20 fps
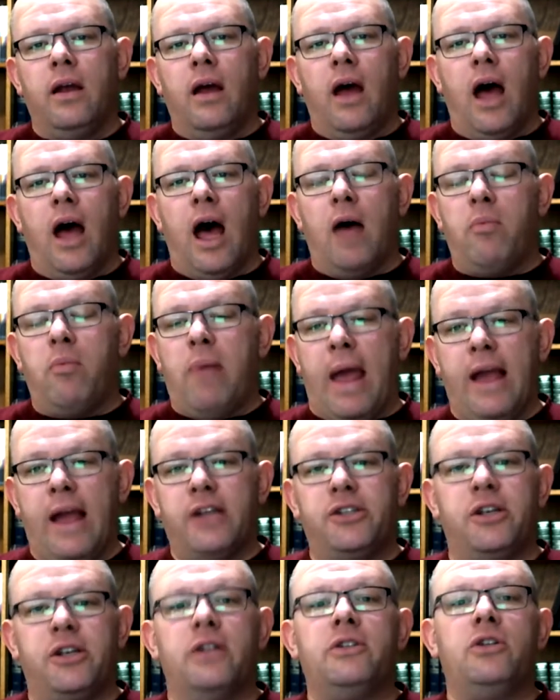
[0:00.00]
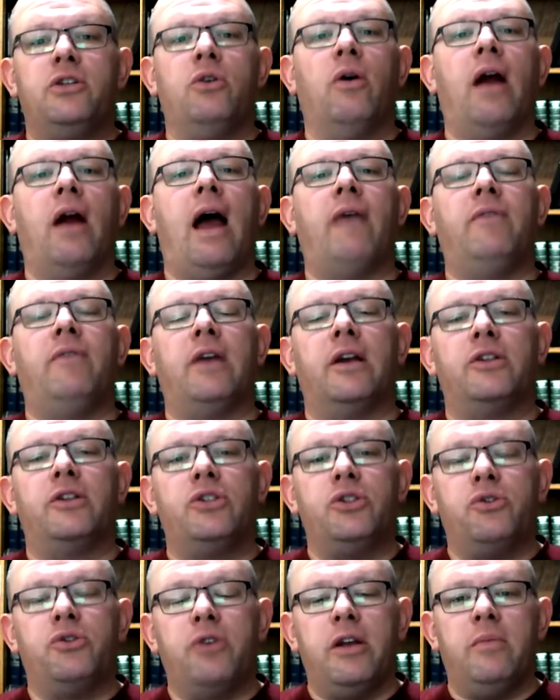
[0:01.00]
patients who are having
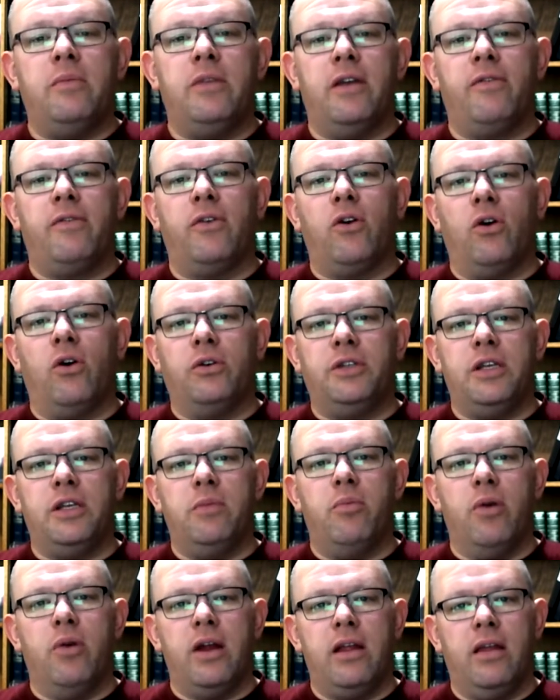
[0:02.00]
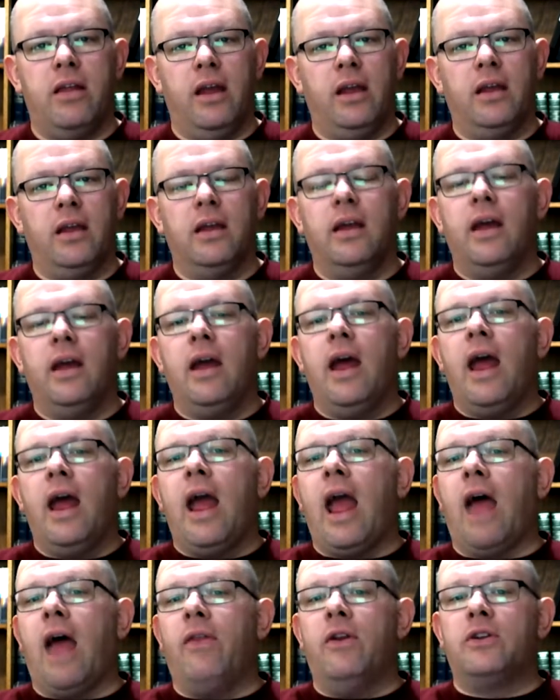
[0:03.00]
extreme difficulty breathing,
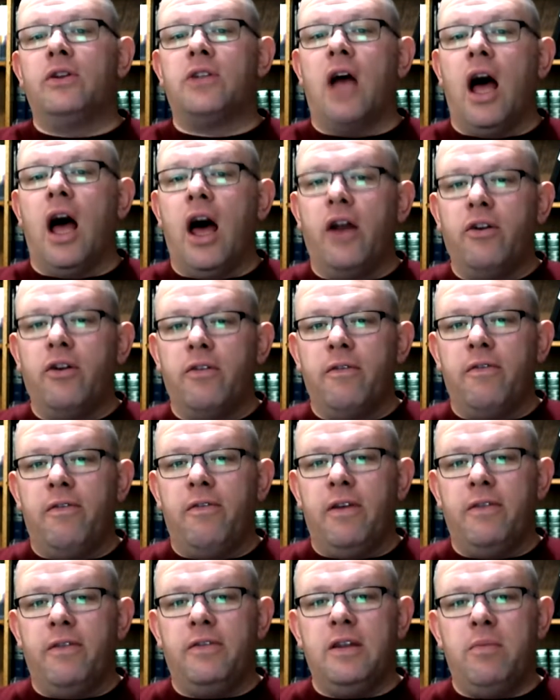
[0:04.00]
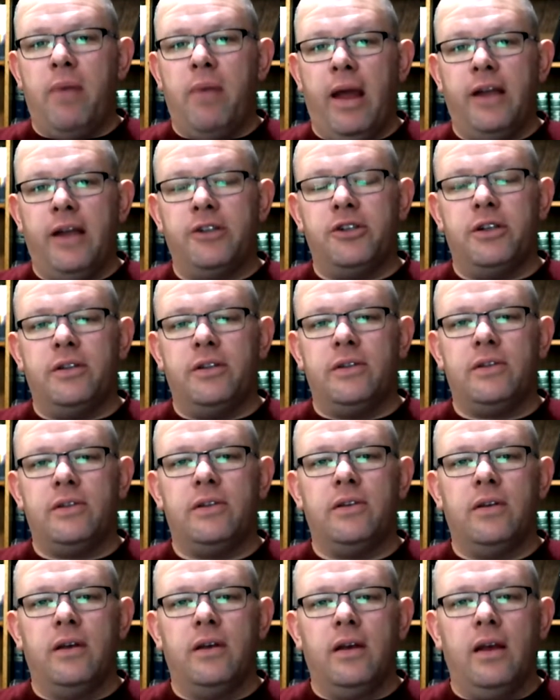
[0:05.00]
and there's 150 patients
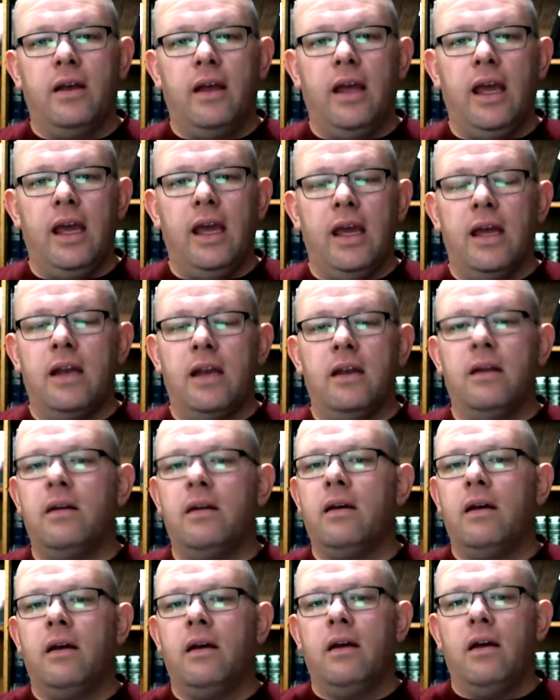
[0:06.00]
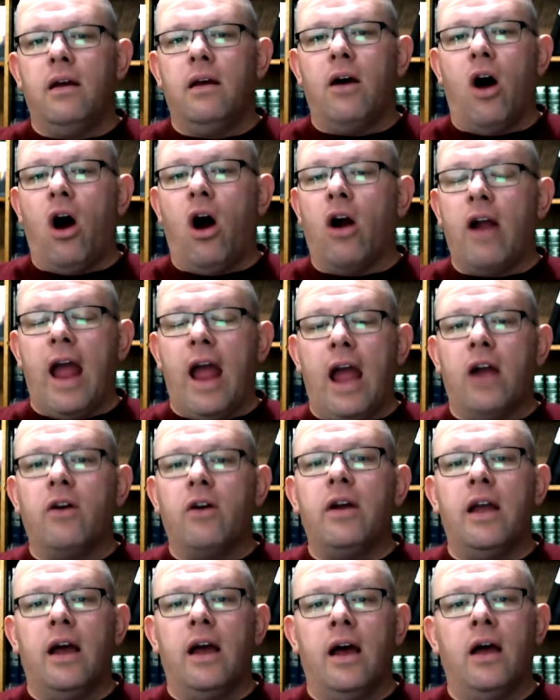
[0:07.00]
in our
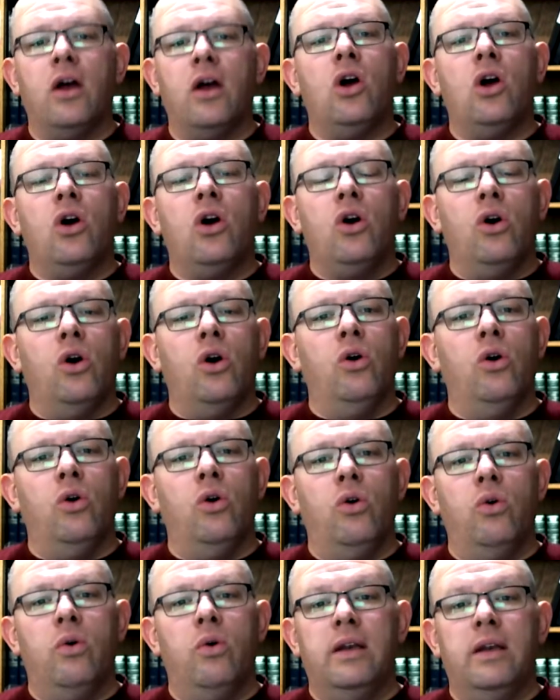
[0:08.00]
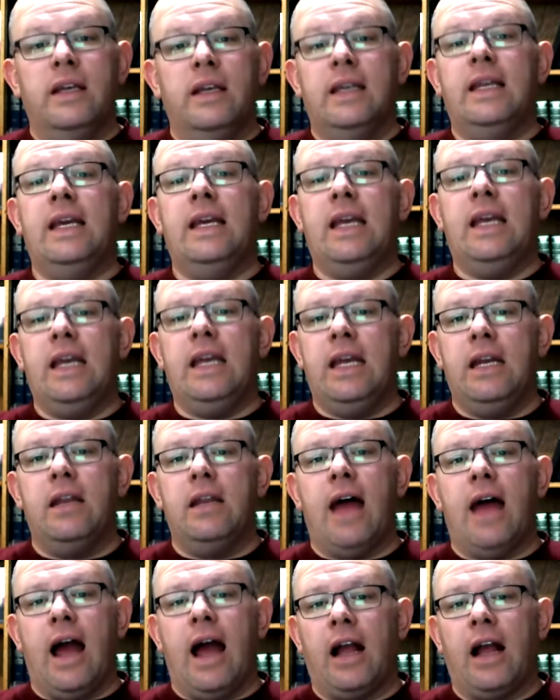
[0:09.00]
area who need
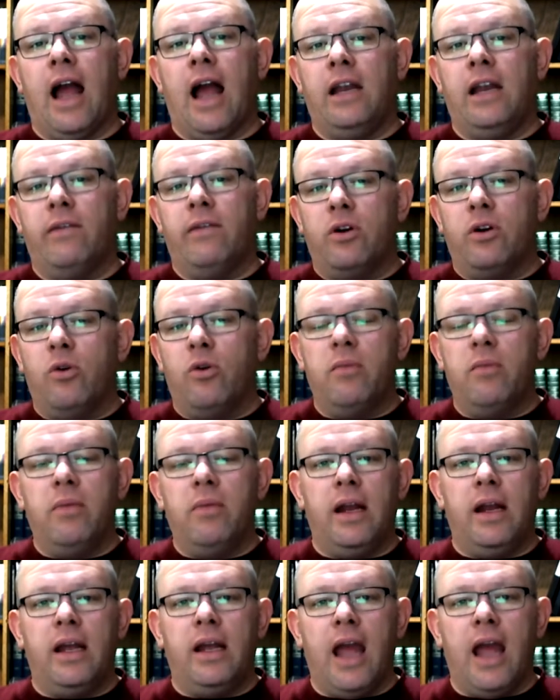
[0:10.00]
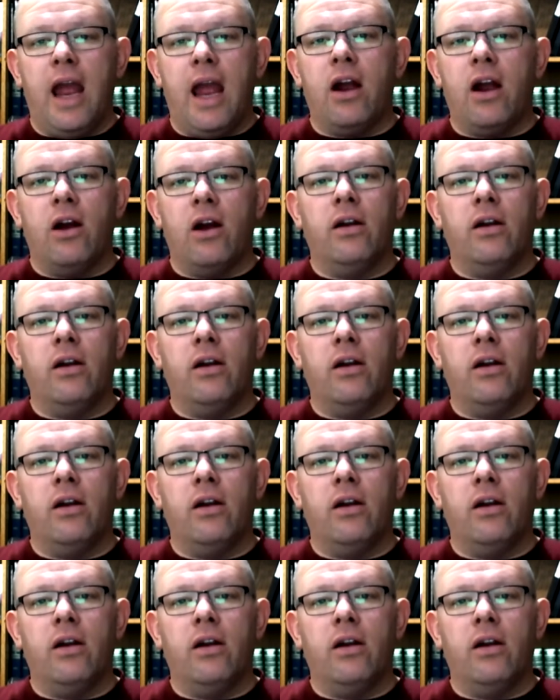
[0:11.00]
that kind of equipment and care,